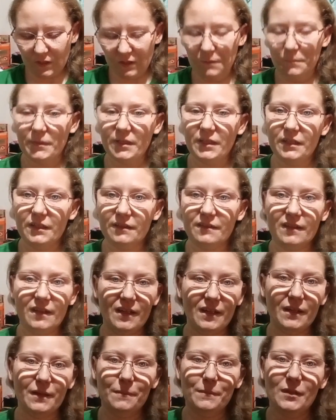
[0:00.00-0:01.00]
Because
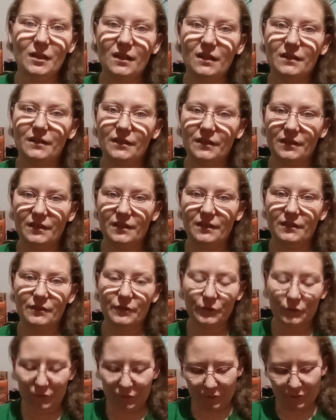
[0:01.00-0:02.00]
I'm not good at
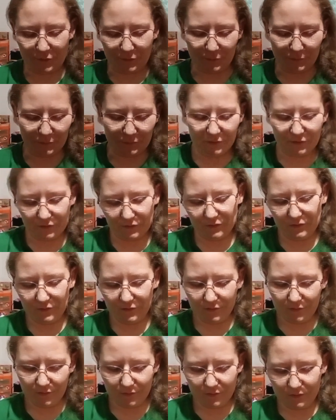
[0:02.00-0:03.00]
tutorials.
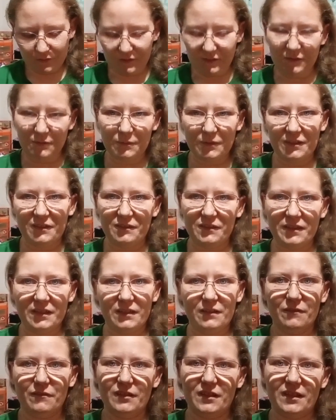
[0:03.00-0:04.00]
That's why I only
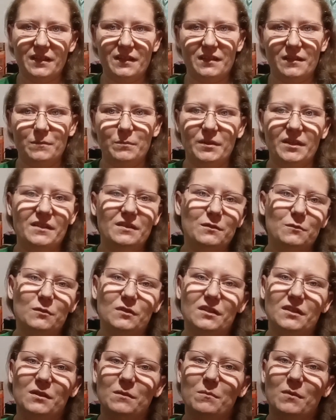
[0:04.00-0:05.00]
have like a piece of
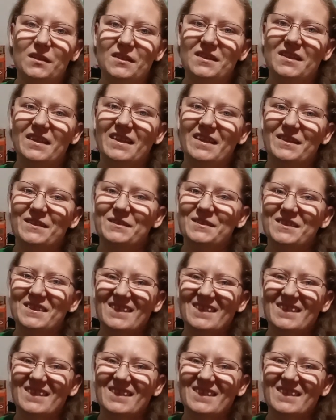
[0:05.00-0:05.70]
one on my channel.